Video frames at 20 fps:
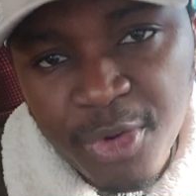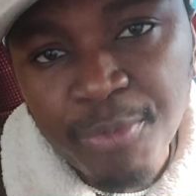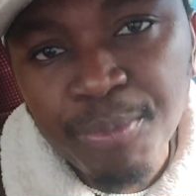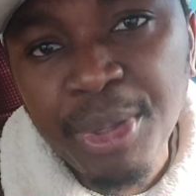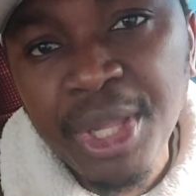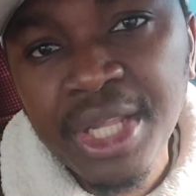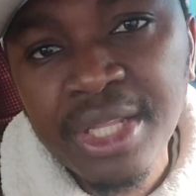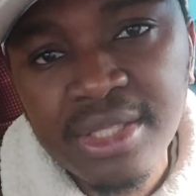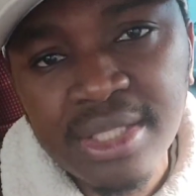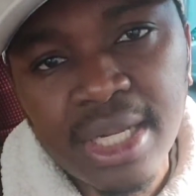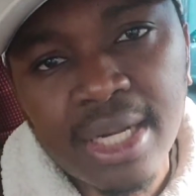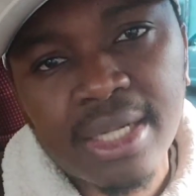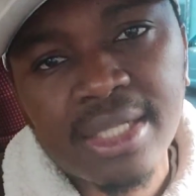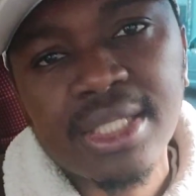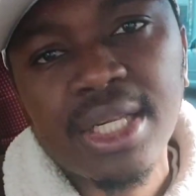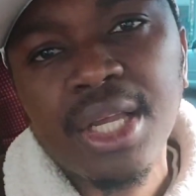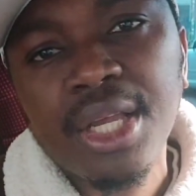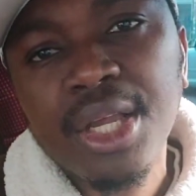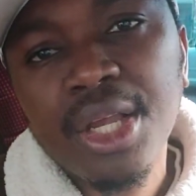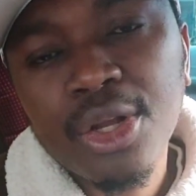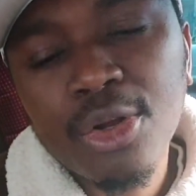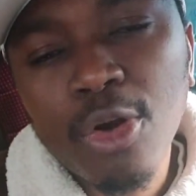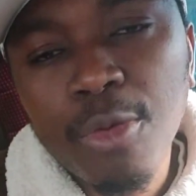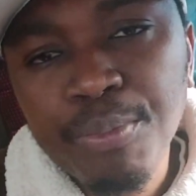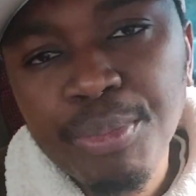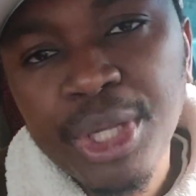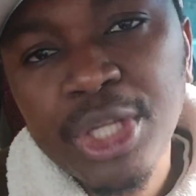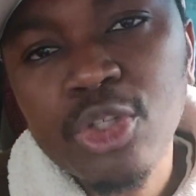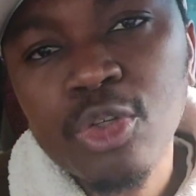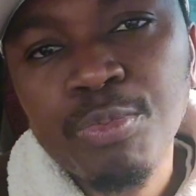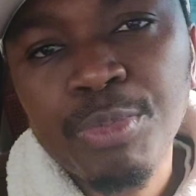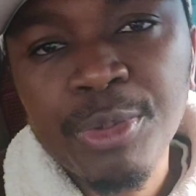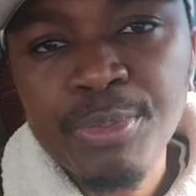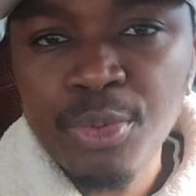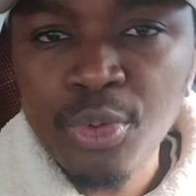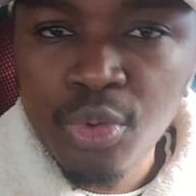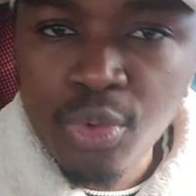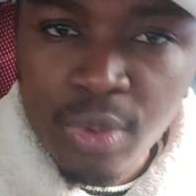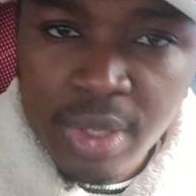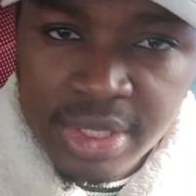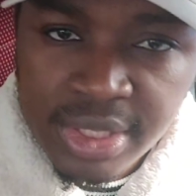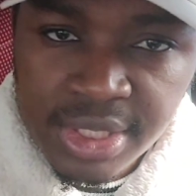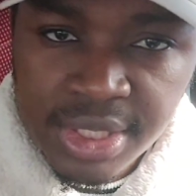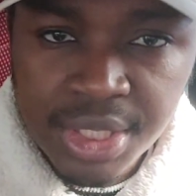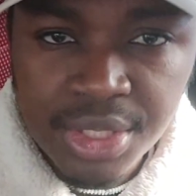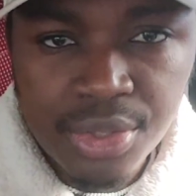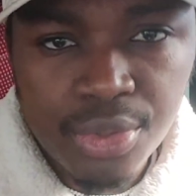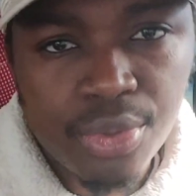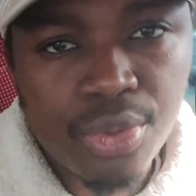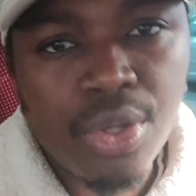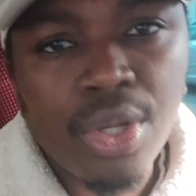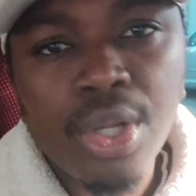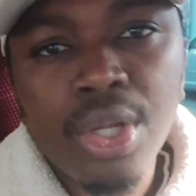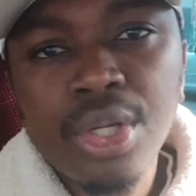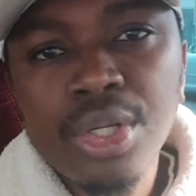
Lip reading: paying tax compared to people who are single.